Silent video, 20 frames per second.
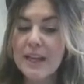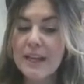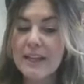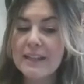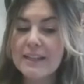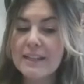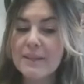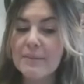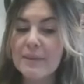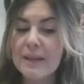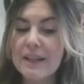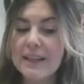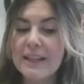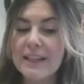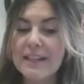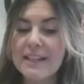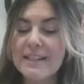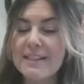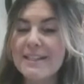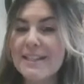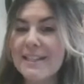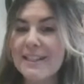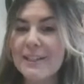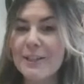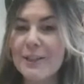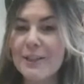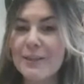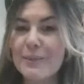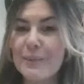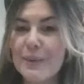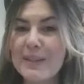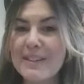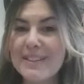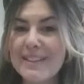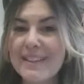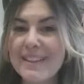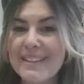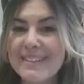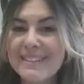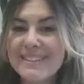to make these delicious
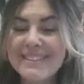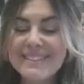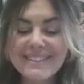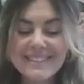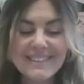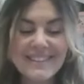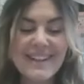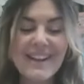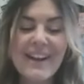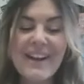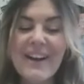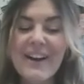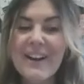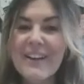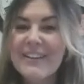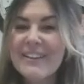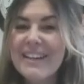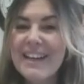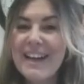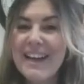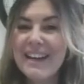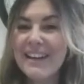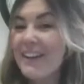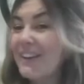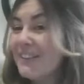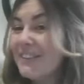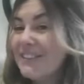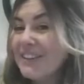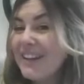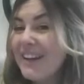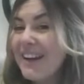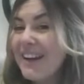biscuits. Okay, off you go.